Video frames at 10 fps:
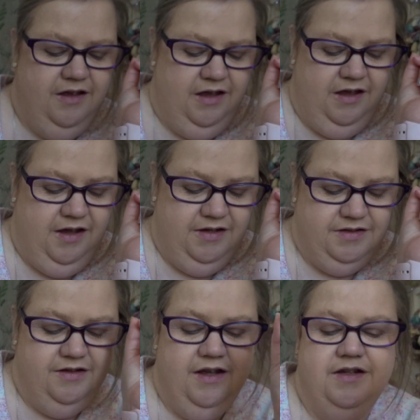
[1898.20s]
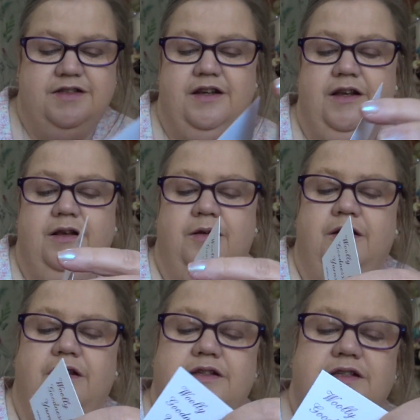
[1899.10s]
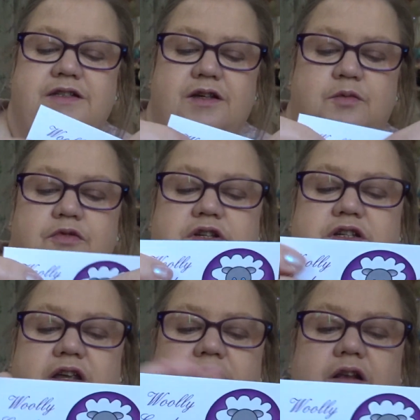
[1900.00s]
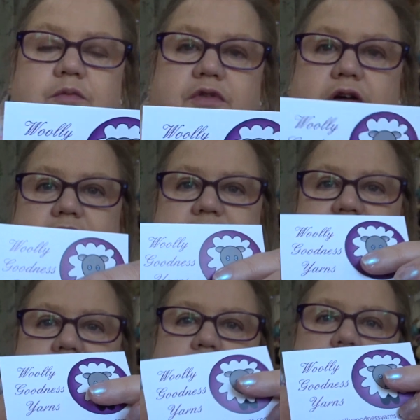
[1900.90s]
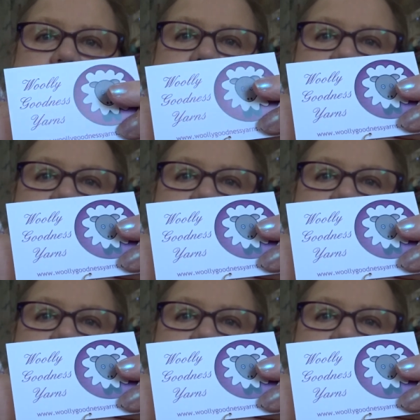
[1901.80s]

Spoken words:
And that's the little, this is so pretty, little progress keeper.